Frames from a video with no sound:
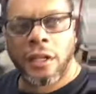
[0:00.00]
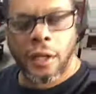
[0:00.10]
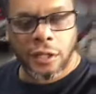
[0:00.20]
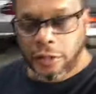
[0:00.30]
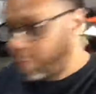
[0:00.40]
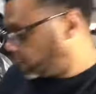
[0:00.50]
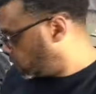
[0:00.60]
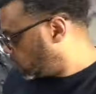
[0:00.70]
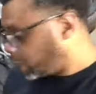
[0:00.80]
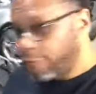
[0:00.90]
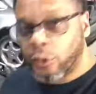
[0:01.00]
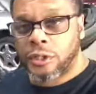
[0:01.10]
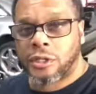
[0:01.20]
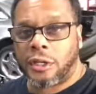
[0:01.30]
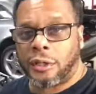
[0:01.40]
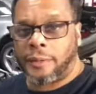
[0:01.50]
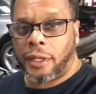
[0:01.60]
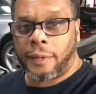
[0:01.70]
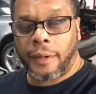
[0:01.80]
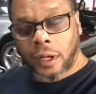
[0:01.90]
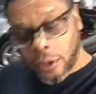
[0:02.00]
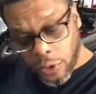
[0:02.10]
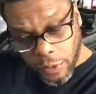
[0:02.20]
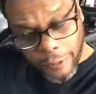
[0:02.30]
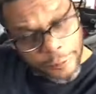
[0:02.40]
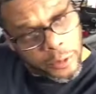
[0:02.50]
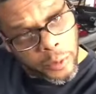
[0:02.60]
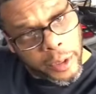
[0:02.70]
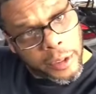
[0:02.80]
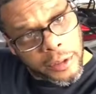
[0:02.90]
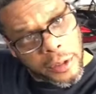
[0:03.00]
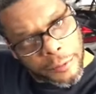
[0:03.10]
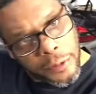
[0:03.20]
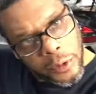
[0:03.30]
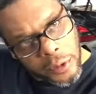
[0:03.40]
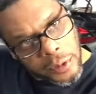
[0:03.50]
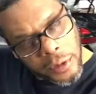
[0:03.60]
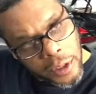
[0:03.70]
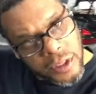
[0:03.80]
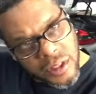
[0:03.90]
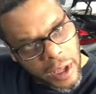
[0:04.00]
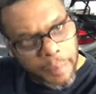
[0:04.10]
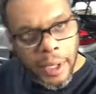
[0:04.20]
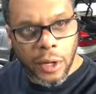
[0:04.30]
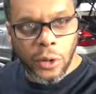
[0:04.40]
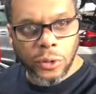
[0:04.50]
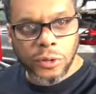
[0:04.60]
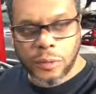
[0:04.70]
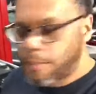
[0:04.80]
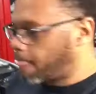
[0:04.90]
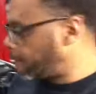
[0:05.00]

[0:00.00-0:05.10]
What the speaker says: that because that fluid is good, man. I'm not gonna throw that fluid away. It's good fluid. He just got a bad hose. All